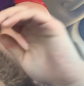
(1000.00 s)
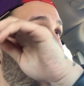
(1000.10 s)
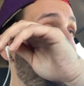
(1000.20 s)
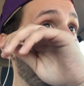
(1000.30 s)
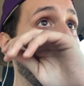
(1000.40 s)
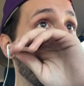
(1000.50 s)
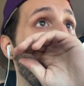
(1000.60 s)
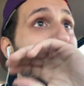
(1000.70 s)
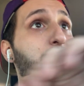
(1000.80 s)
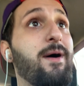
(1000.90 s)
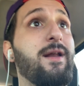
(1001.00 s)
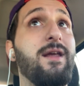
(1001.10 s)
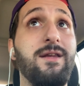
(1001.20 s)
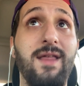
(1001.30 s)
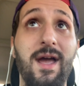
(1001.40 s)
message
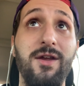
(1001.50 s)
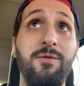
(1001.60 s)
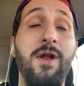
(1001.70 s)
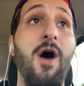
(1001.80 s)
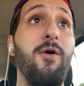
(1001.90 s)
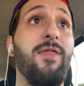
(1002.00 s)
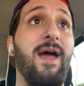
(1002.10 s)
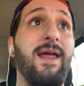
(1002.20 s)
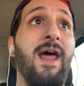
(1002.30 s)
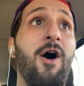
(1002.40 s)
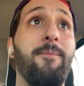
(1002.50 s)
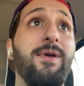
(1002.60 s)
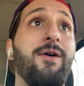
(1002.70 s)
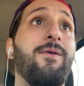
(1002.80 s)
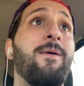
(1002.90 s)
anybody that you know that can help
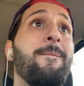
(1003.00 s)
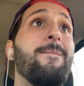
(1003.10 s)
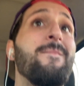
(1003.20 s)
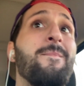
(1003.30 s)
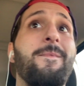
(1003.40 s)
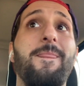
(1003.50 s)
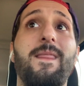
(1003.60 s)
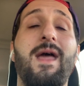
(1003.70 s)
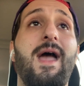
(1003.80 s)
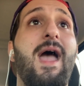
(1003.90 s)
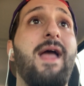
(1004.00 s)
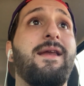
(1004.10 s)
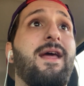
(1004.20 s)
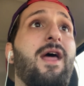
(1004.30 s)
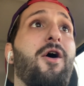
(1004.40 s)
you, and
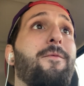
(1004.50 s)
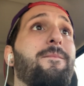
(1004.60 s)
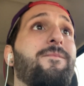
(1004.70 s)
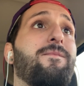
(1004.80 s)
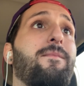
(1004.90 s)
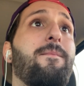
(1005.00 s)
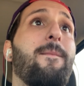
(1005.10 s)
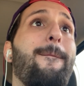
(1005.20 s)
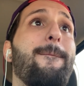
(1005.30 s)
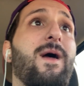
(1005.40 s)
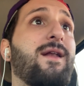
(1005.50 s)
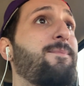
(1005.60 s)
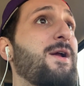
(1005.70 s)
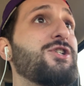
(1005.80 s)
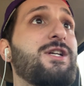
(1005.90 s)
get help.
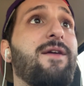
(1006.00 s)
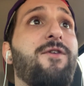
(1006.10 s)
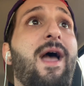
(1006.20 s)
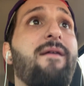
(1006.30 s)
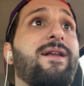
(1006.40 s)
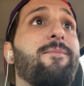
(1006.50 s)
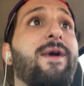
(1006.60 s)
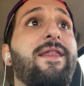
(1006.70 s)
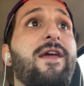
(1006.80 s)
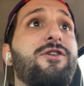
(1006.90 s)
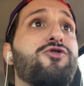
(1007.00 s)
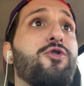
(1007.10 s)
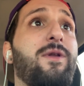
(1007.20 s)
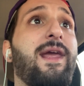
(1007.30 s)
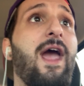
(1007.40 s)
Especially if you have somebody that you
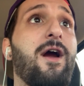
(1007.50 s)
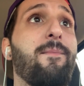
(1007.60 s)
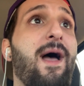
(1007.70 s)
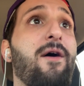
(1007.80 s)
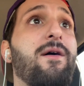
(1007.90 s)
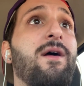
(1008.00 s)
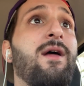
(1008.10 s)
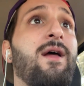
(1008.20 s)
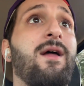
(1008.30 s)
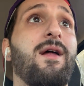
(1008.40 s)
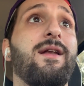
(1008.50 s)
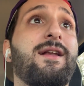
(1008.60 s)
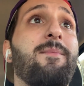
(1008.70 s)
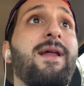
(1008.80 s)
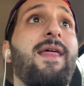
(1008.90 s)
truly care about,
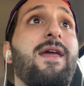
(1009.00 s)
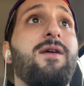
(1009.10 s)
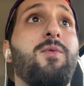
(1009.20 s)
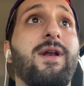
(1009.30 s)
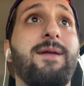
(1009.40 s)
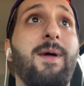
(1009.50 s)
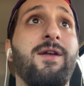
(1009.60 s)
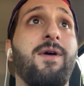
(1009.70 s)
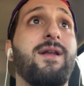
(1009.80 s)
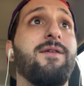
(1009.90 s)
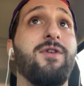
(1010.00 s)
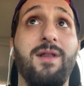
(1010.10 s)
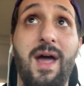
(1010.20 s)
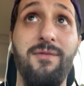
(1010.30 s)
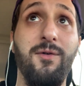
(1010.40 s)
somebody that you want to spend the rest of your
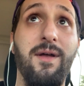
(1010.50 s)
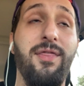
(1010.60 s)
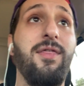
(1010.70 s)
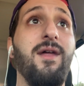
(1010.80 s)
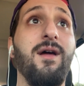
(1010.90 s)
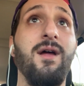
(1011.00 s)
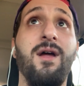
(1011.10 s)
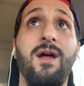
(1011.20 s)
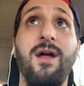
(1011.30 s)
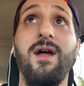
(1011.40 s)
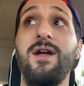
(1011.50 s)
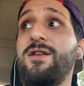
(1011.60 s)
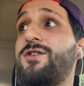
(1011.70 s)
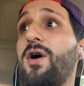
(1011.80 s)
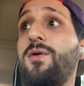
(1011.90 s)
life with.
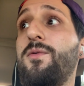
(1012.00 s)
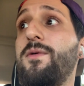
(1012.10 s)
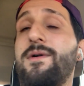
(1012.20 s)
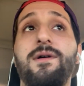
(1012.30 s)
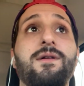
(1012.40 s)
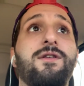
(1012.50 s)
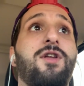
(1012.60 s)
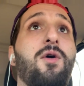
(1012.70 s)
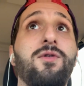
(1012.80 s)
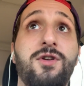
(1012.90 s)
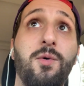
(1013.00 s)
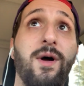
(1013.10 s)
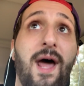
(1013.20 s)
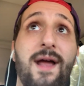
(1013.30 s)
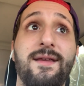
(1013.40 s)
Don't do
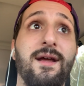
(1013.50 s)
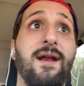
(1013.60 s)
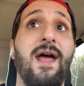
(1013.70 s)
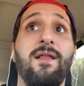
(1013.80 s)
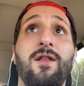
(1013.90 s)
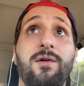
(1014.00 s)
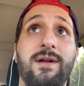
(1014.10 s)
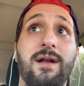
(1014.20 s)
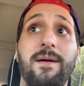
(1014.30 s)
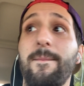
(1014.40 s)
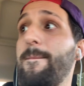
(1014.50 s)
what I did and lose it.